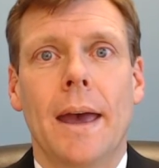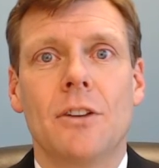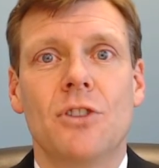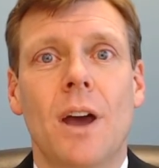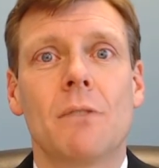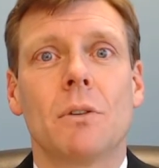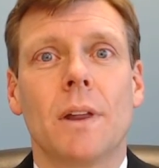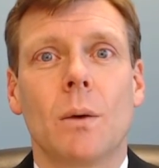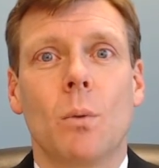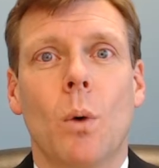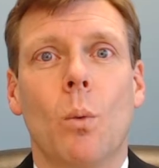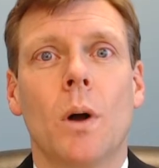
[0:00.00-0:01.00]
And
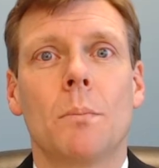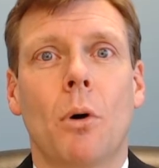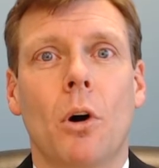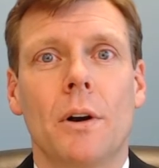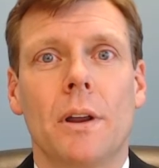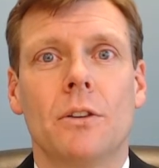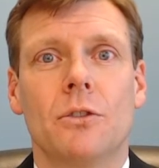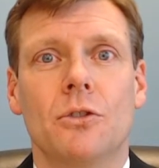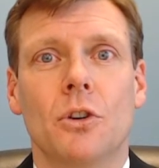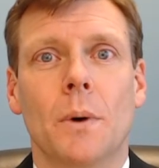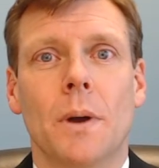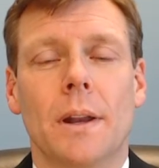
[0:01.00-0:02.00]
generally, what one party is
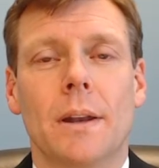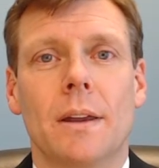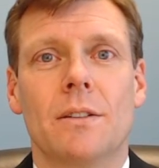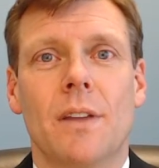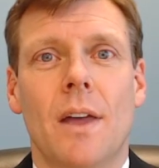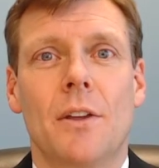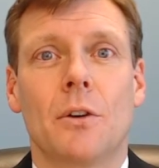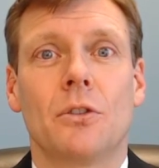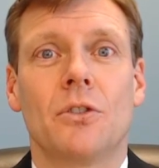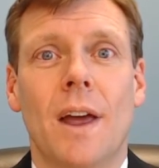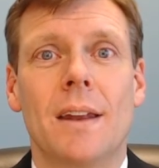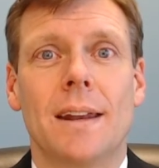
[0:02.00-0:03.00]
doing is that they're
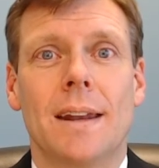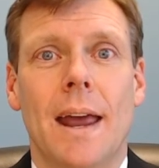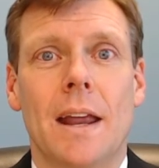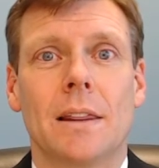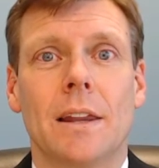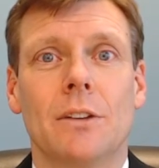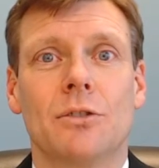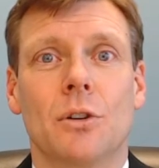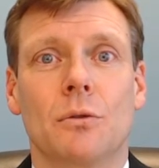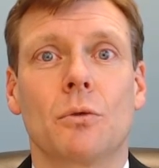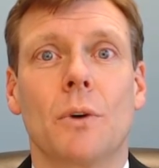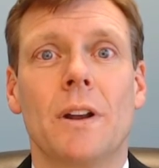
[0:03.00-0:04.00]
sending a
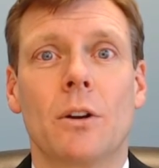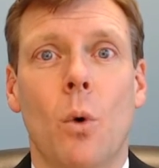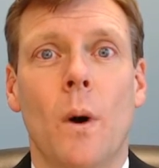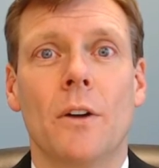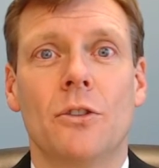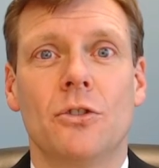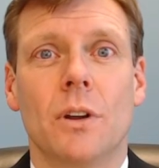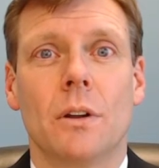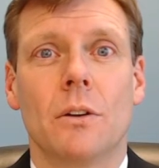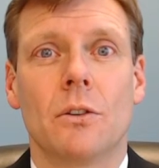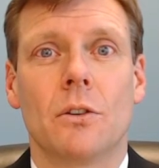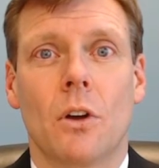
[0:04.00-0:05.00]
list of written
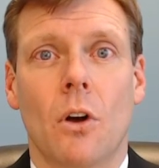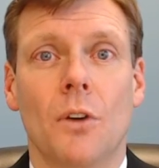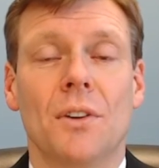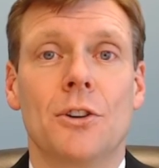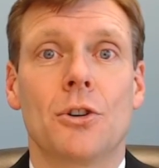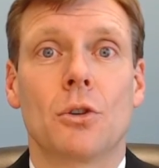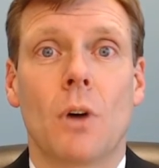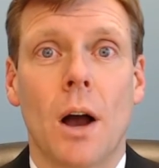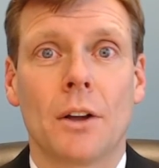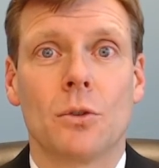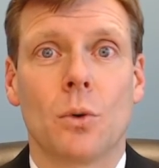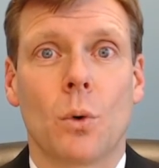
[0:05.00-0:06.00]
questions called
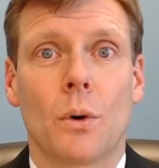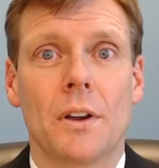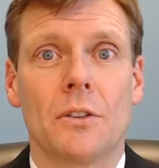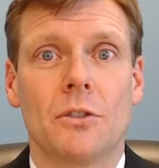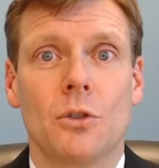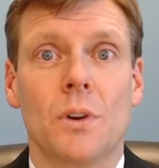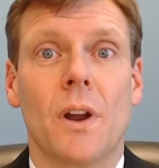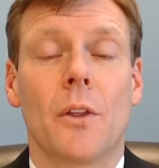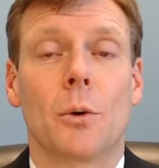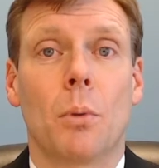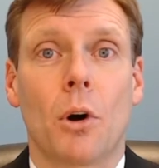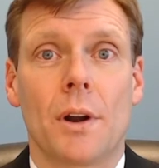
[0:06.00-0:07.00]
interrogatories to
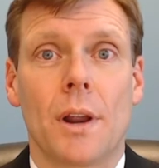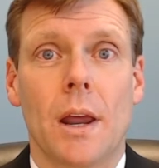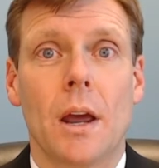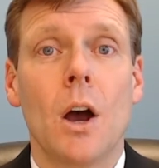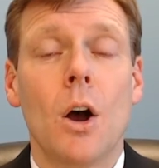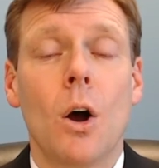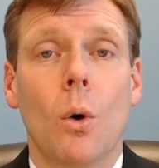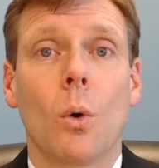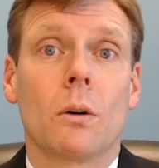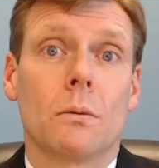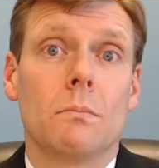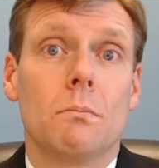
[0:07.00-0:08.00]
another party
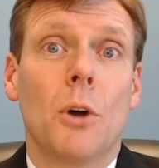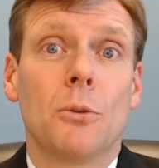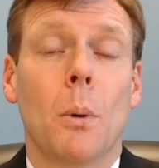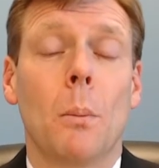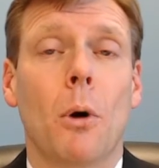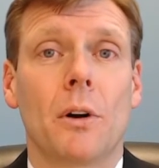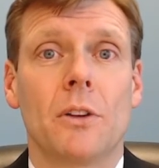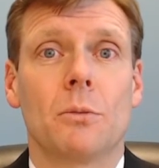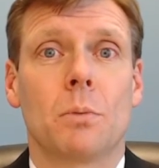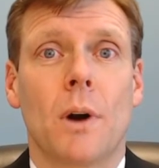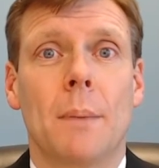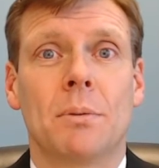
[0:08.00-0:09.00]
or multiple parties
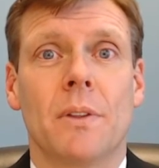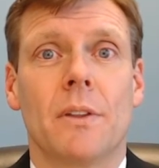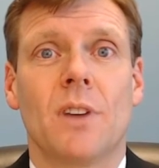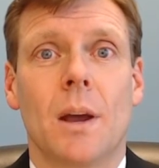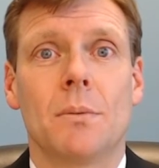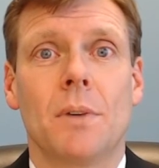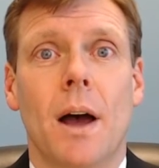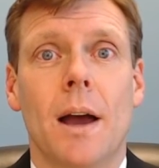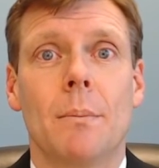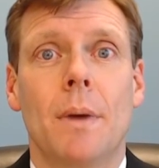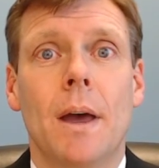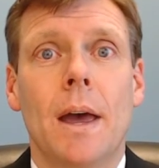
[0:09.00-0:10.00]
perhaps at the same
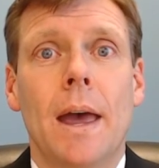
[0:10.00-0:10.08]
time.